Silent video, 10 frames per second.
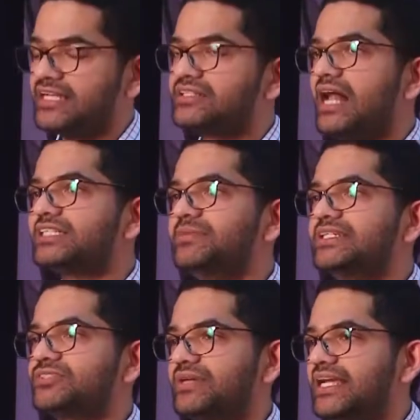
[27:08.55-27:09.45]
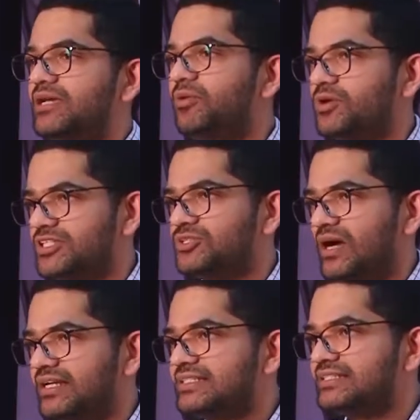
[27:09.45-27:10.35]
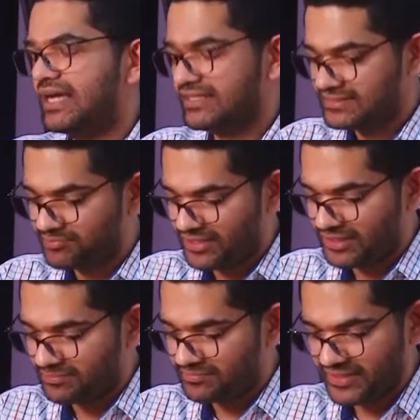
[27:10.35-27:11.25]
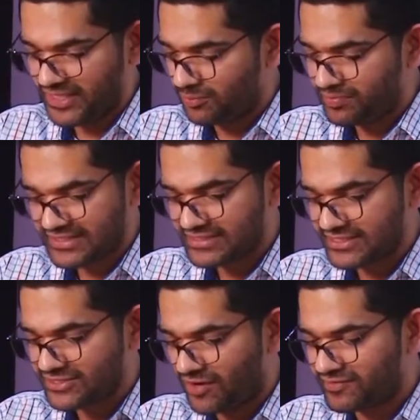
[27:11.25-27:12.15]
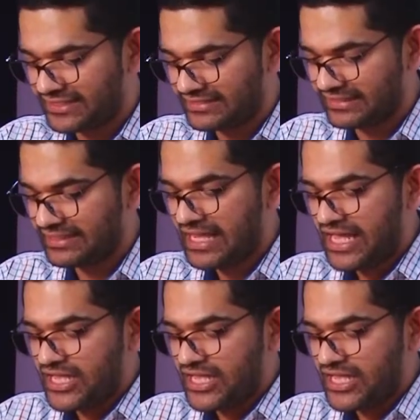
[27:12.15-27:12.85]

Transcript: that Carl Schmitt is really important to understand, princely sovereignty.